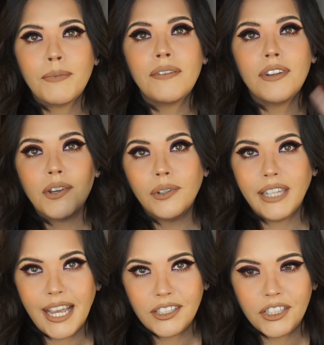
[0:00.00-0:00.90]
My video
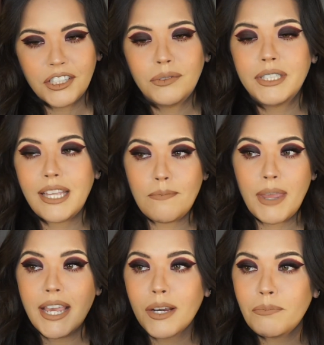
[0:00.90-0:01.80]
last year was a
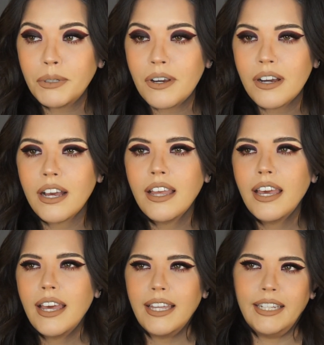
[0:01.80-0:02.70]
makeup look,
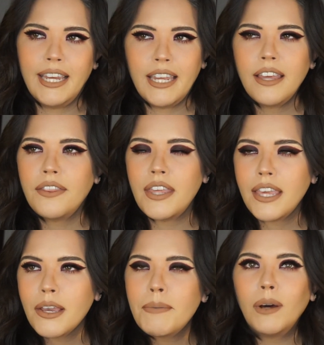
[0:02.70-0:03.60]
like
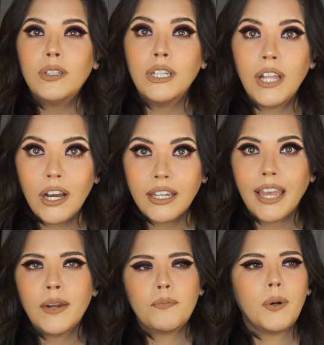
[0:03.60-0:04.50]
thinking about luck
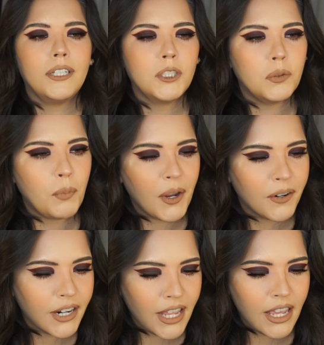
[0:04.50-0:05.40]
and
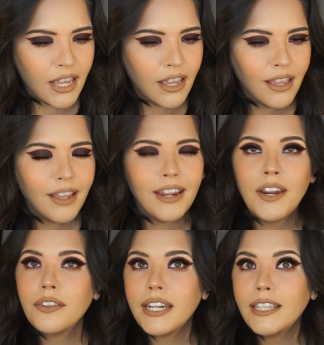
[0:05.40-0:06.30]
prosperity. And
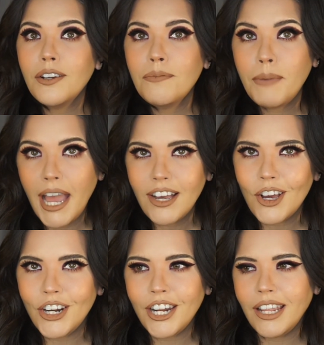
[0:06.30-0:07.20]
now that I look back
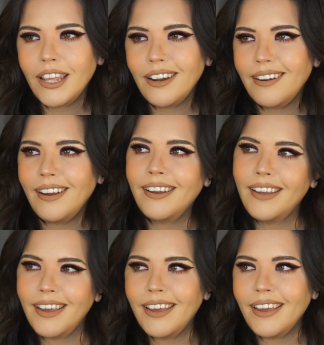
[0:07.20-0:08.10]
on it,
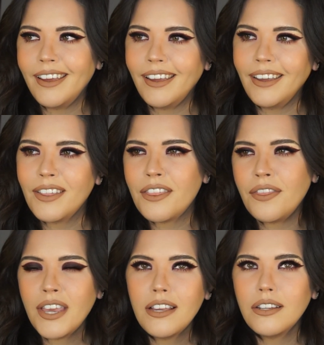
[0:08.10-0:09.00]
I
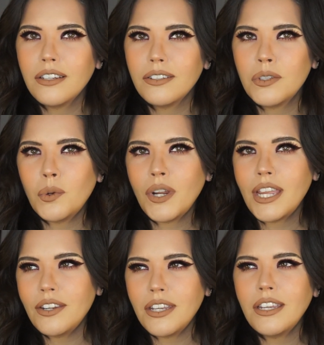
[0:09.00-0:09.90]
think
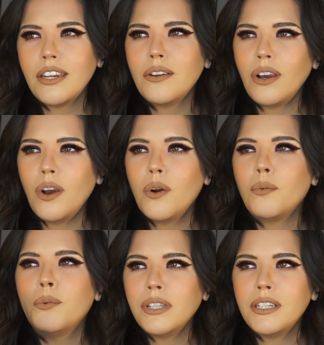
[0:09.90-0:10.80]
2018
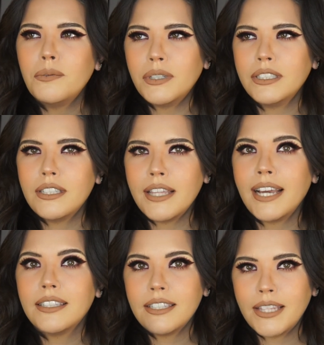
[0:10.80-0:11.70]
really was
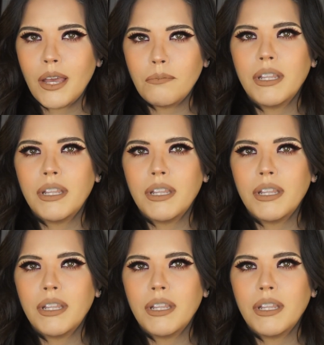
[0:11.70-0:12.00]
that step.